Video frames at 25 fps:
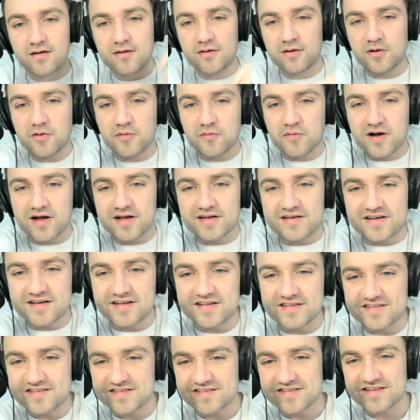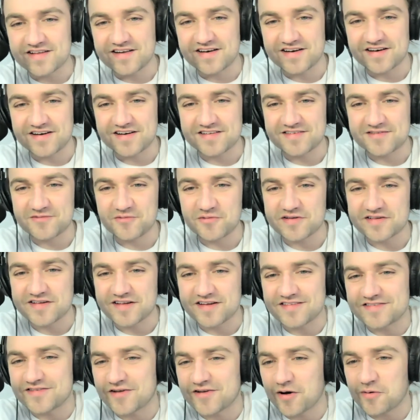All right, nice. What is
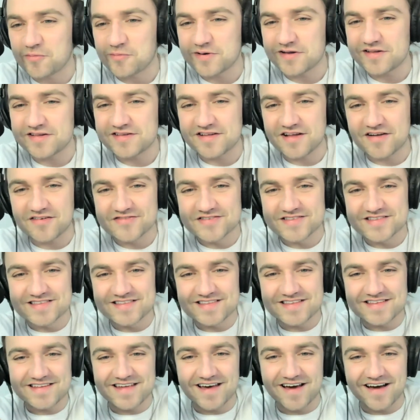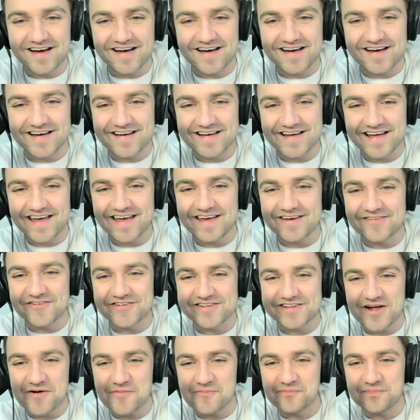that? Dominant seven. Hey,
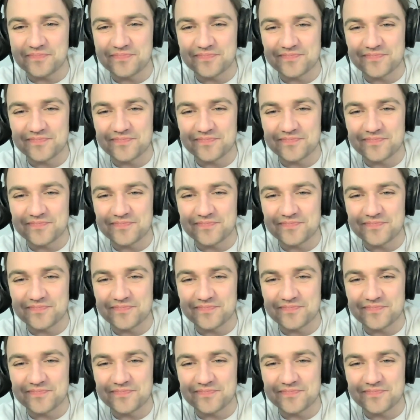what's up?